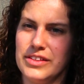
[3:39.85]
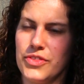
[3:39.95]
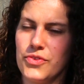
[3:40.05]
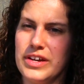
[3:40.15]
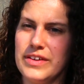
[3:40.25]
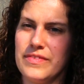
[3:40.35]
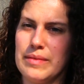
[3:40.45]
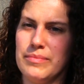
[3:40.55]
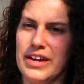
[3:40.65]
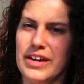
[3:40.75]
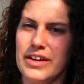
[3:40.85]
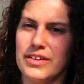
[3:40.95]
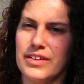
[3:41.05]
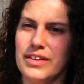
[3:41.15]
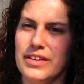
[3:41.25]
and the three of them
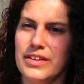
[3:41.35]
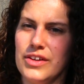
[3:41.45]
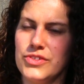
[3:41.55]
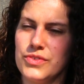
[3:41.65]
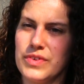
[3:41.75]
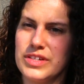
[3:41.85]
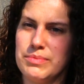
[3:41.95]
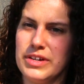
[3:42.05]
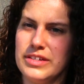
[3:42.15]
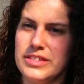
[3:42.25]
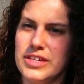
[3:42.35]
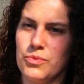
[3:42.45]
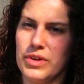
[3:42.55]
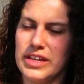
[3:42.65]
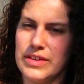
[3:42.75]
there sort of
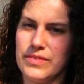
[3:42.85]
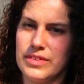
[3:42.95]
experiencing one,